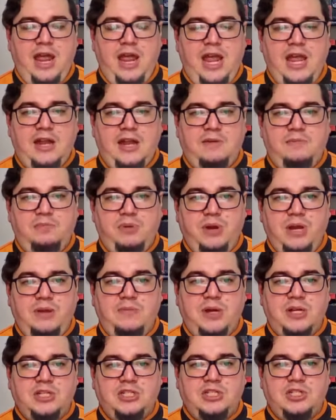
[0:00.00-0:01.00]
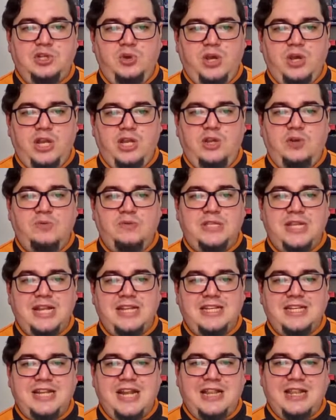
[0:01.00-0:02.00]
and pretty much you can use
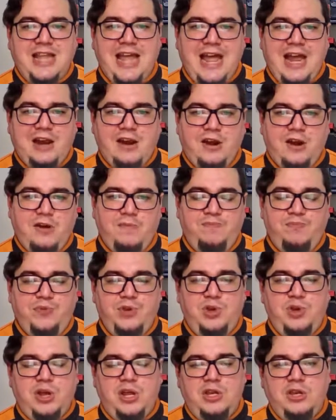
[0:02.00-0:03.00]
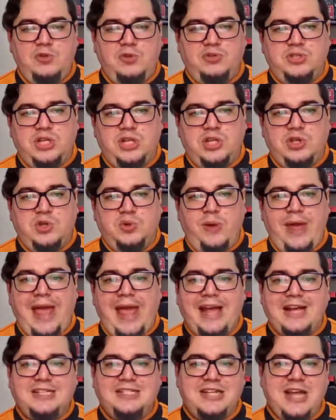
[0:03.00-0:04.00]
it as an attacker. You can use it to
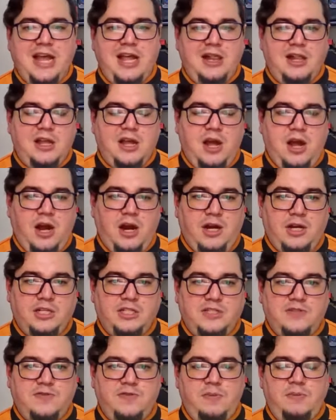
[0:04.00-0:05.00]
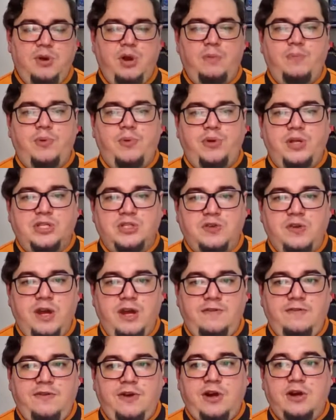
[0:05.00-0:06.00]
exile cards from your opponent's
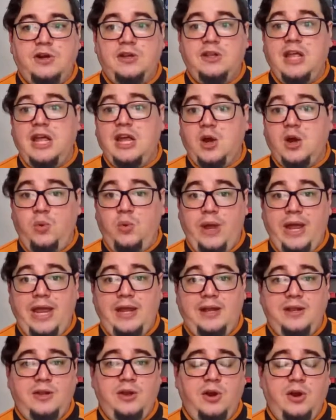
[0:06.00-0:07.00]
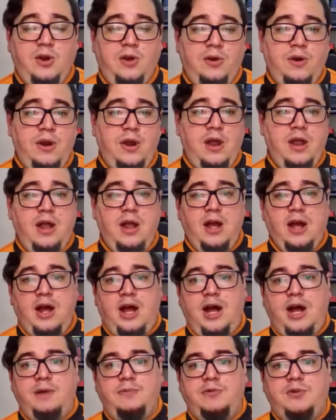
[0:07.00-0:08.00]
graveyard, take away their
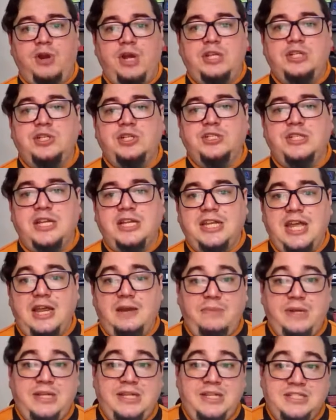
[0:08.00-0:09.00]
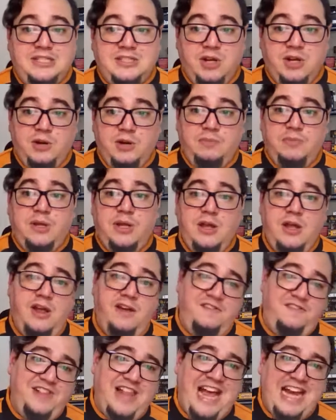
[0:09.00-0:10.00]
creatures that can be disturbed,
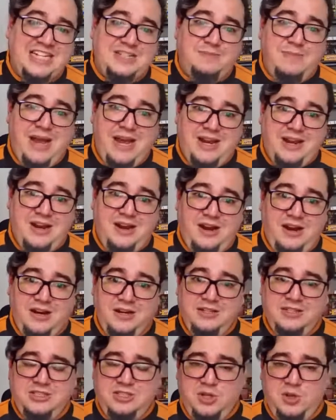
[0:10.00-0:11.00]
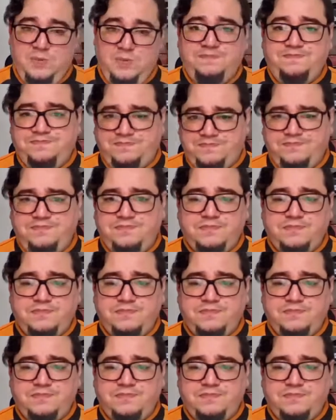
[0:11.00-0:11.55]
flashback cards. So